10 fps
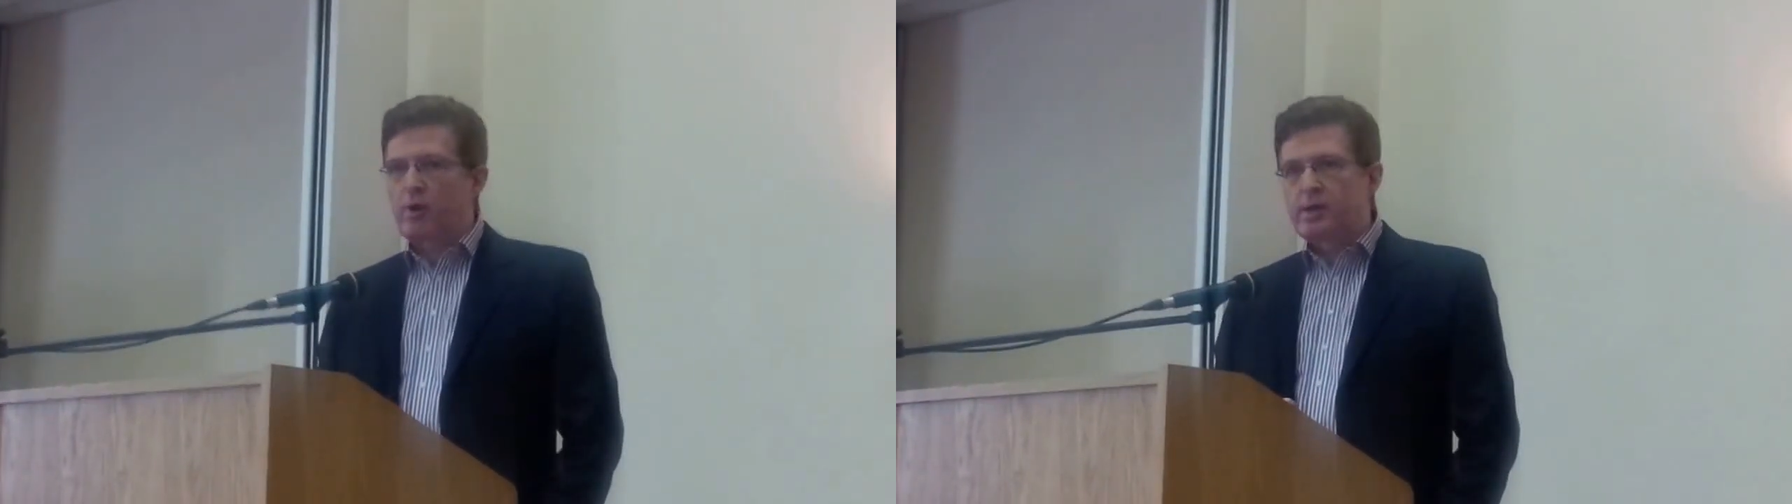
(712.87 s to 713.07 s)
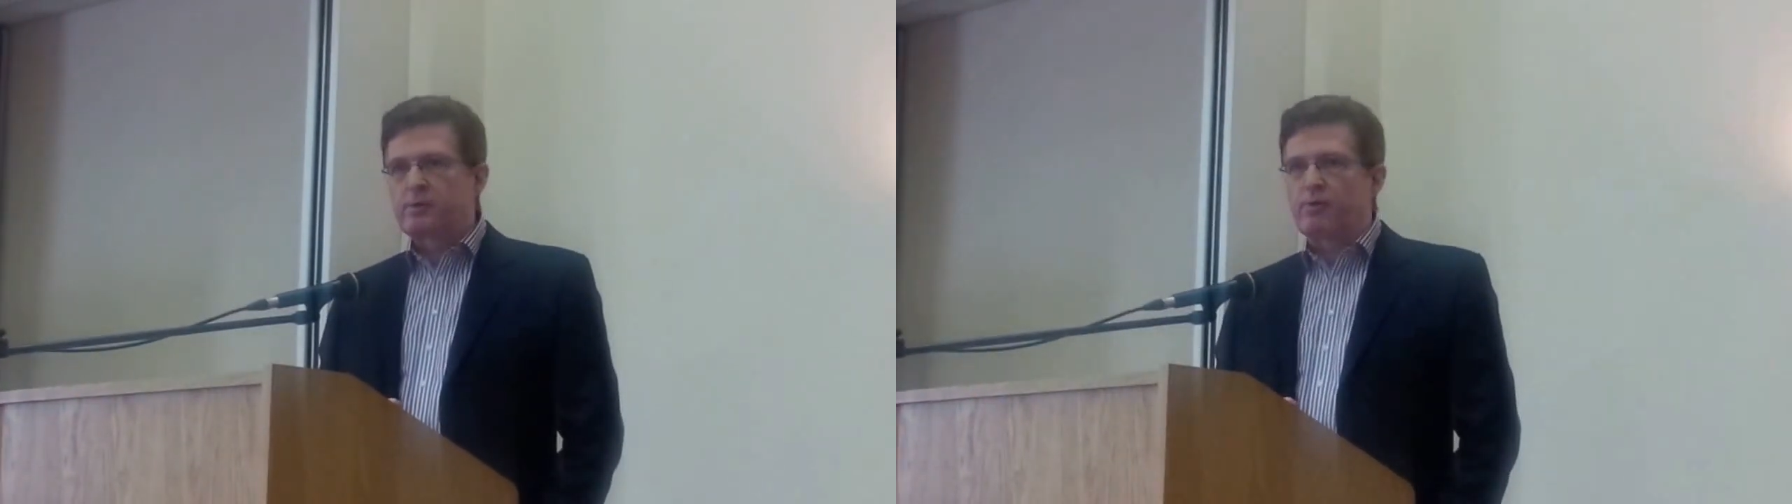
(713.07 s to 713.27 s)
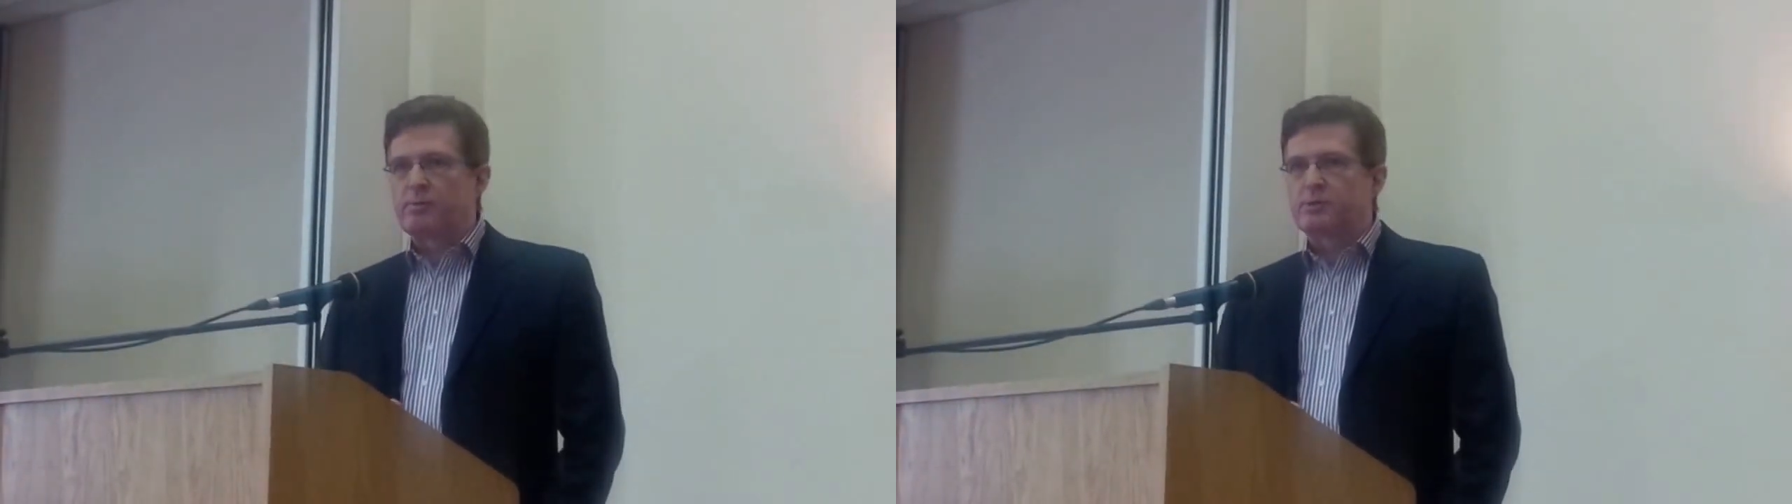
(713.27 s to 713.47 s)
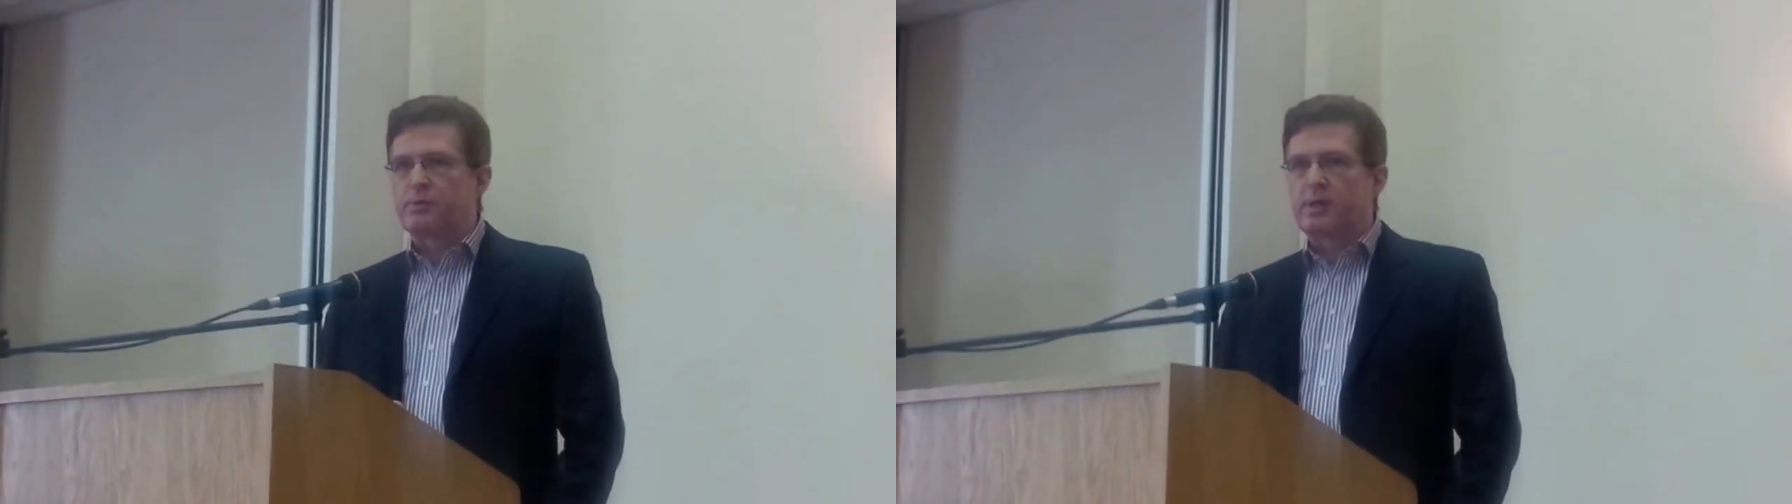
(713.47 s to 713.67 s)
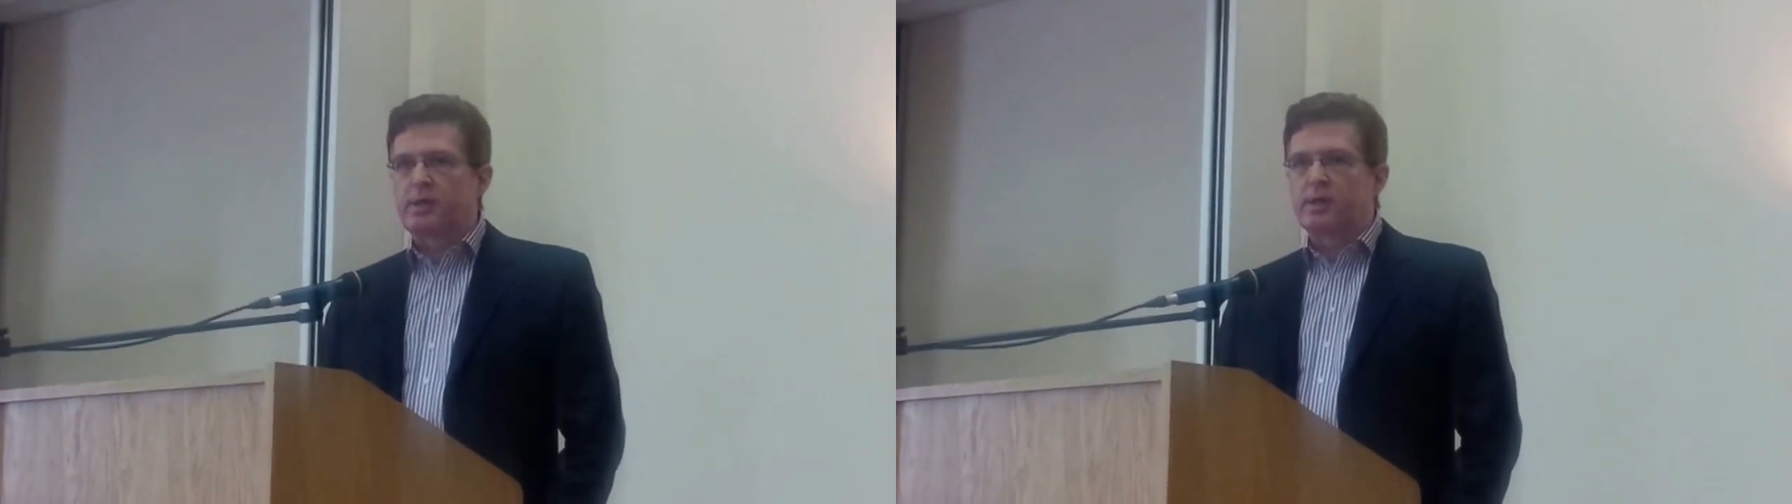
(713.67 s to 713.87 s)
trade agreements
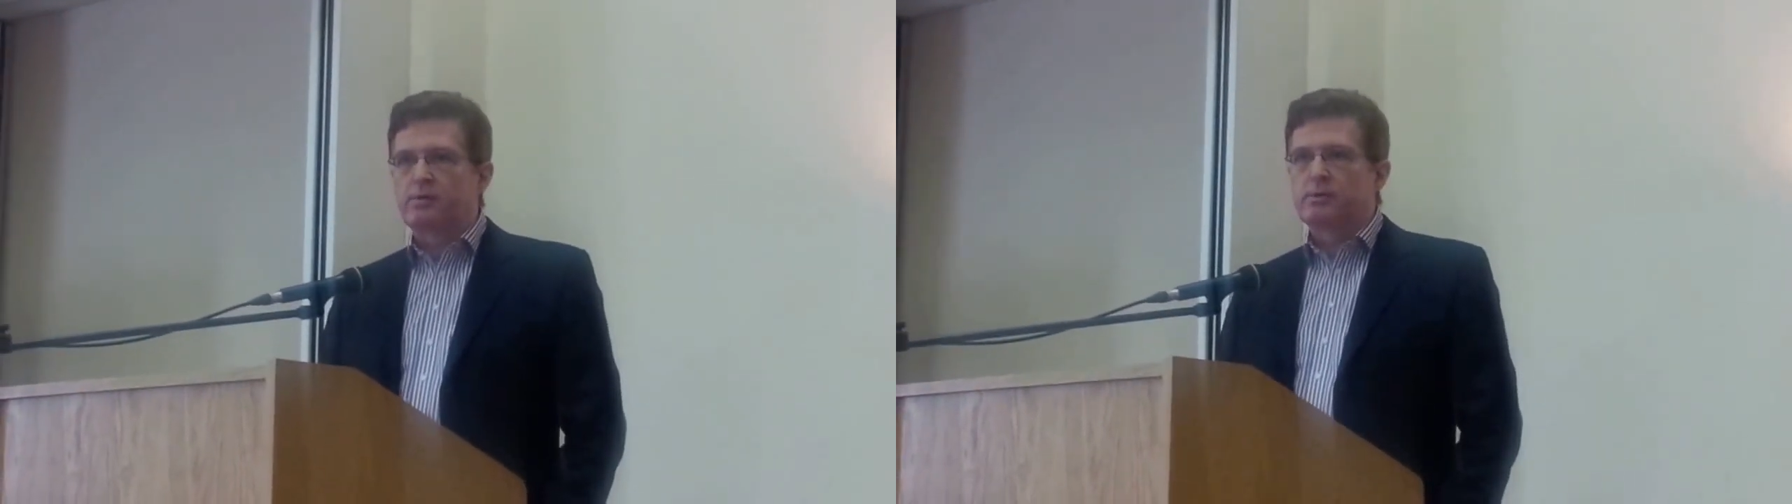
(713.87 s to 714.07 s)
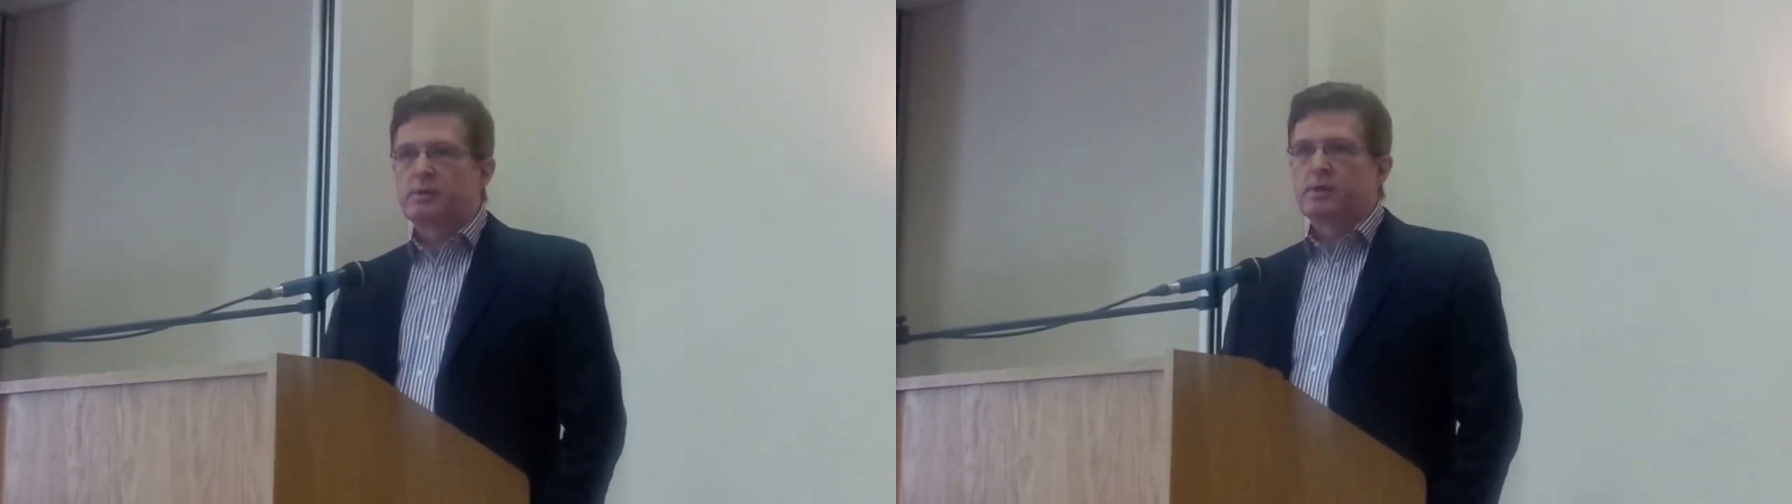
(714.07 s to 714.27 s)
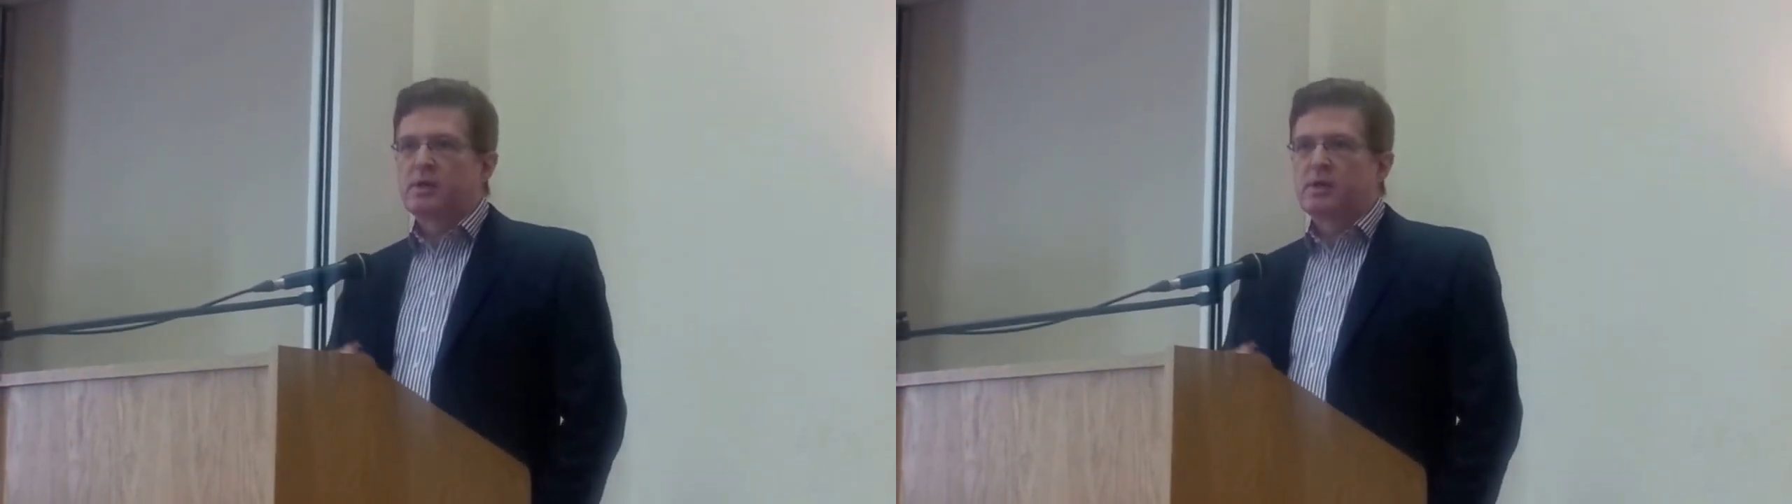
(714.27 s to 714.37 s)
with the EU,